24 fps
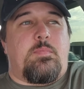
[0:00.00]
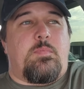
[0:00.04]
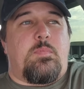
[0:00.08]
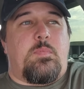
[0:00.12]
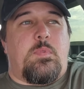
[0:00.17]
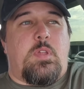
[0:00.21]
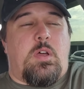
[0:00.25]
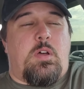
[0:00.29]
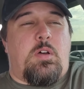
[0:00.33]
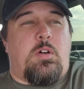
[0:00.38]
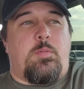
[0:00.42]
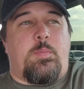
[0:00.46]

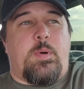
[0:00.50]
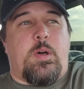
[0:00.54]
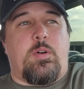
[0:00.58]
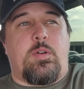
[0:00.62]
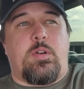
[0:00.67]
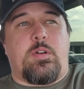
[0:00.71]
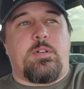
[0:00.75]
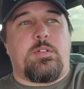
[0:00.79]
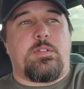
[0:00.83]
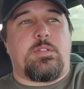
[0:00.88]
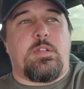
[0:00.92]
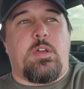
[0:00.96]

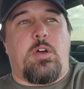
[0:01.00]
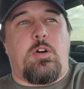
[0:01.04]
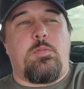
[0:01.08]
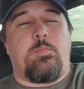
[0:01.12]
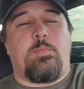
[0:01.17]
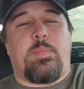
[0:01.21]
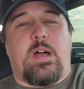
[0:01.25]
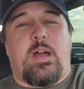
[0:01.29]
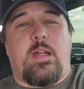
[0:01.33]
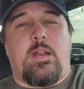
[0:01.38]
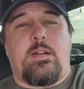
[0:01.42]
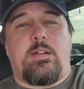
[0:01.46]
homeowners, home
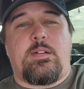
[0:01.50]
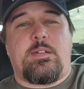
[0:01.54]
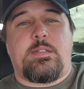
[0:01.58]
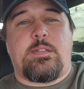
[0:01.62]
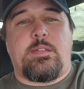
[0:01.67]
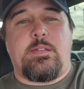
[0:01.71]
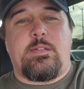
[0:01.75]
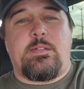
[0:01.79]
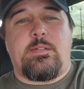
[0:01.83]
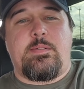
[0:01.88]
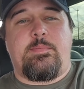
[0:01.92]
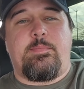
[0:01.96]

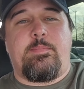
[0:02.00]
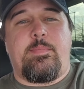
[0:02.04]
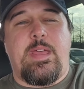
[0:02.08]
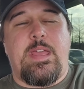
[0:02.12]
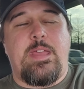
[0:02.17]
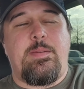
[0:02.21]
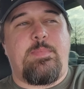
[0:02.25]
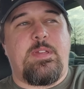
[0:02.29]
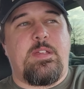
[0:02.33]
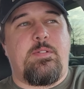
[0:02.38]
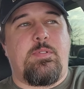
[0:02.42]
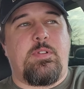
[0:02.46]
buyers
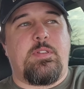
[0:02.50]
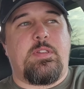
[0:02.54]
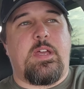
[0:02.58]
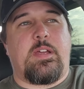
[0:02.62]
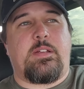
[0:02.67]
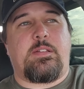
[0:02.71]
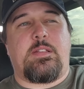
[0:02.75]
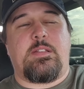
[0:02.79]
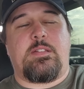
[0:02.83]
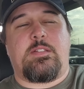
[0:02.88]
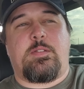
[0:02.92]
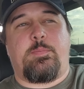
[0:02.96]
may be
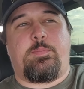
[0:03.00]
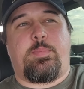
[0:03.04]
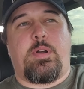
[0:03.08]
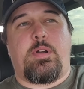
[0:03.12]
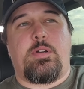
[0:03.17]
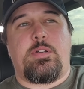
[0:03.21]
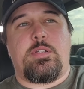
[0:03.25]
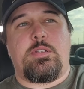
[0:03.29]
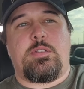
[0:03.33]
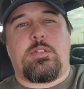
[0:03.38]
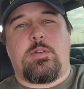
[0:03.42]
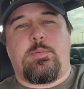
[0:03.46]
reluctant to
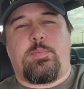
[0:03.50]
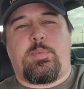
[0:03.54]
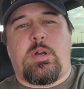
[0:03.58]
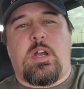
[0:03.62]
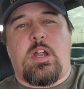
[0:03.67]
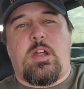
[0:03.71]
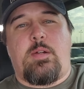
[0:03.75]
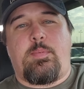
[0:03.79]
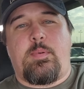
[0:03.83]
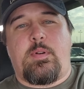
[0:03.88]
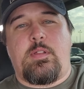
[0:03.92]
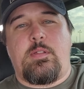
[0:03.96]
purchase your
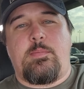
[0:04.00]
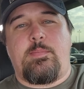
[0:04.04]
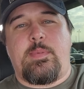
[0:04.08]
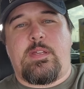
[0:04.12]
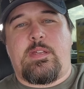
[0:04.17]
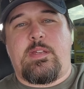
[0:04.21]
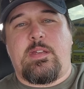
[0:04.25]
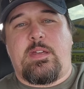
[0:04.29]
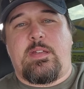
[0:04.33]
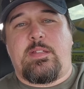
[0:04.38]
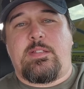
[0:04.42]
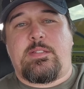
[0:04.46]
property
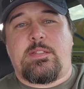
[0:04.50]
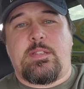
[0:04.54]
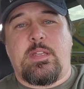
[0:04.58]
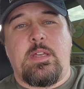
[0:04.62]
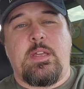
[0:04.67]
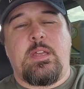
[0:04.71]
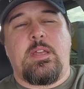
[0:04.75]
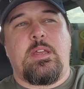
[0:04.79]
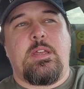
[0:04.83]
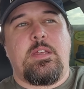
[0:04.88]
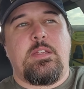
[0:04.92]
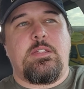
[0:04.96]
because
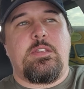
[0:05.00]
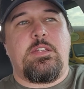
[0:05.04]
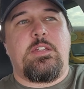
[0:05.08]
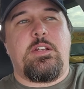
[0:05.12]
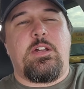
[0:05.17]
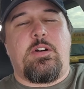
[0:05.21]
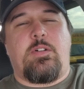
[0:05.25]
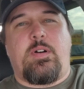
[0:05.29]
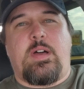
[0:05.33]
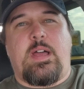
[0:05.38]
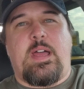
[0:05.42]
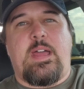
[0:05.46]
you
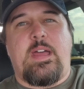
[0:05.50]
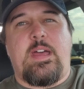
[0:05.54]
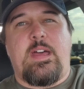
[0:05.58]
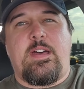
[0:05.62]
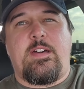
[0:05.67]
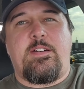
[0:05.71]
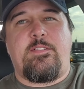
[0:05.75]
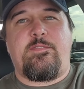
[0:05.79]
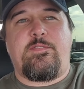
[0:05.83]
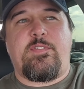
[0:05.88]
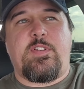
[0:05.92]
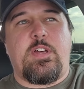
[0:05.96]
don't
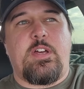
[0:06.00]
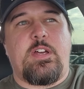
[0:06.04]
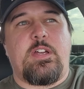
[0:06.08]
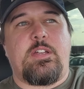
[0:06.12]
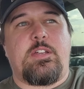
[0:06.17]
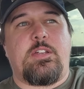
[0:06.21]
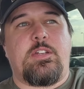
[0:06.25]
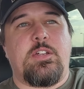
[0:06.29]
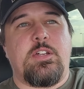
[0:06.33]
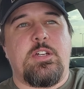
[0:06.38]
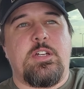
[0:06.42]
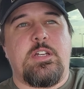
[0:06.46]
have a
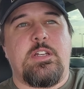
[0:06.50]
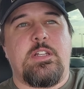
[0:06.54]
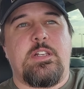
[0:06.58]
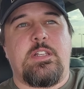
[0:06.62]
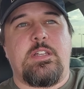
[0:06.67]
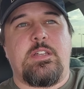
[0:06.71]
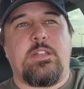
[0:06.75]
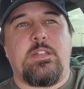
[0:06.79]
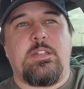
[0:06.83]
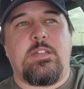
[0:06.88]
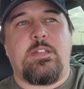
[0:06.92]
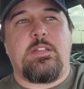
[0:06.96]

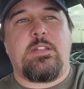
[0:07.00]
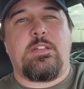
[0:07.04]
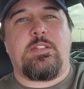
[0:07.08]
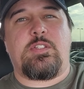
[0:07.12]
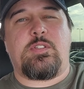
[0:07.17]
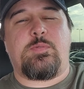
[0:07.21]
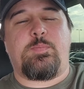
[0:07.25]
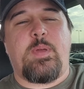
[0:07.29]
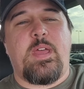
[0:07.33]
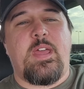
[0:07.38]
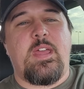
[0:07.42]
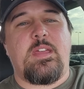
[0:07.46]
good
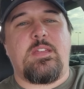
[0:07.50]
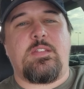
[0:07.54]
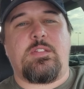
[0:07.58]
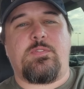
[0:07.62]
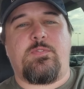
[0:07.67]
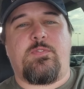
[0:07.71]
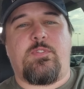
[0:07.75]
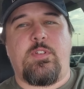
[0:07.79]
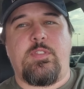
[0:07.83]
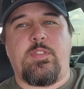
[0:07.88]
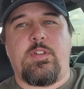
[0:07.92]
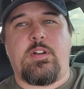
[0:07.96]
space
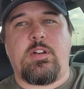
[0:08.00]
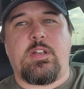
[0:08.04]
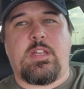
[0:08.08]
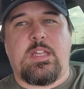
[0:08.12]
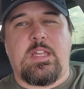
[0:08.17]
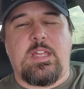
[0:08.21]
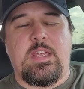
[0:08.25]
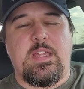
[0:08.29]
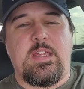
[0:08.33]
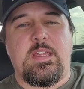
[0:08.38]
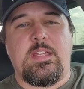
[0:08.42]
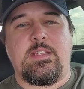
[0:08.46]
for their
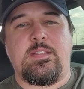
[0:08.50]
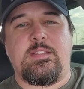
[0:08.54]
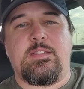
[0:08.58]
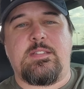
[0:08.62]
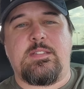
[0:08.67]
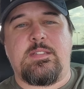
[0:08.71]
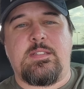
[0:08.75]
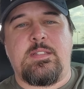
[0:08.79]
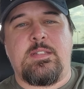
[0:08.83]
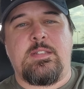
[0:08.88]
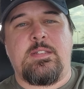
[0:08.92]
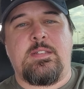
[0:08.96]

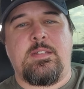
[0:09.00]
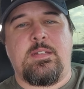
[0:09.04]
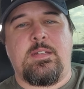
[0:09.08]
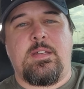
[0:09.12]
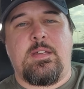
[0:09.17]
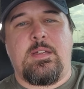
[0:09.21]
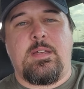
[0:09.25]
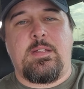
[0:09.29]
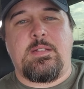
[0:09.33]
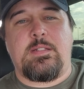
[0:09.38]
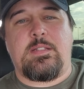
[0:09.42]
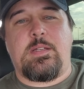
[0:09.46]
kids
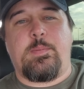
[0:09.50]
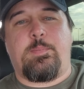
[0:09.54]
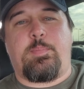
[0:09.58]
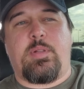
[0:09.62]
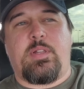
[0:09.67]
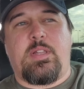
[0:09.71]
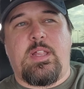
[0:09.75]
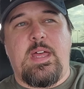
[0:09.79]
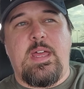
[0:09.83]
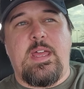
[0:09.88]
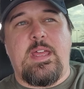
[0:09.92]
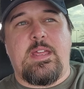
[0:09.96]
to
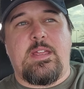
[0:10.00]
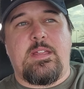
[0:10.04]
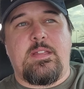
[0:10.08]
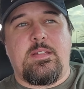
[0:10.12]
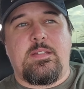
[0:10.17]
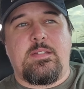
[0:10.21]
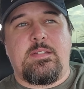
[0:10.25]
play.